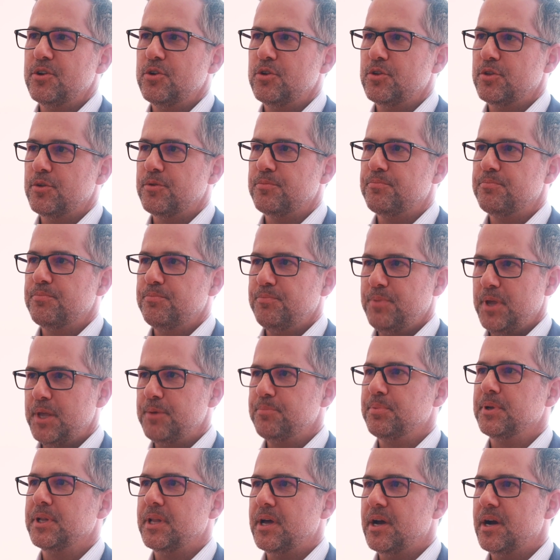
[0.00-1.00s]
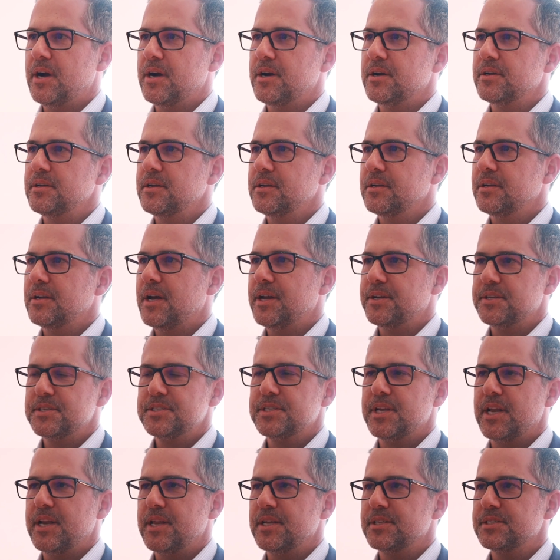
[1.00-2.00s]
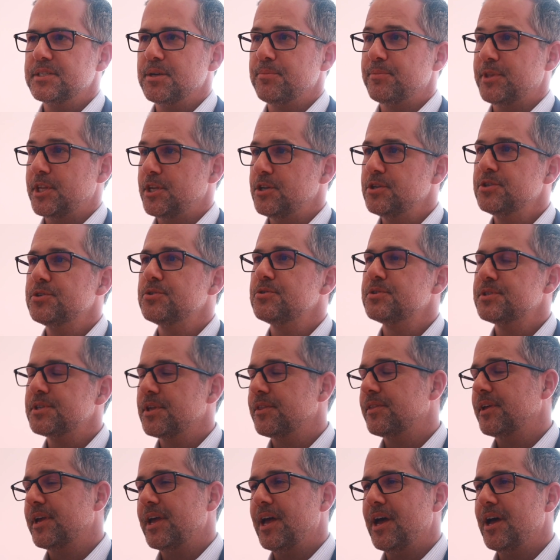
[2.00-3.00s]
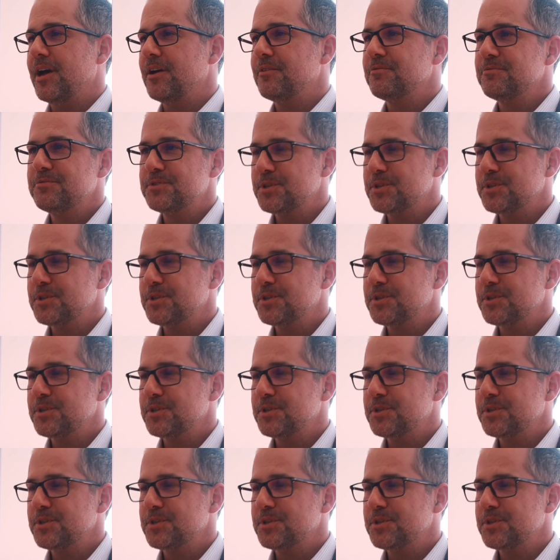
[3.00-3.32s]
who the people are, understanding some of the issues that they have.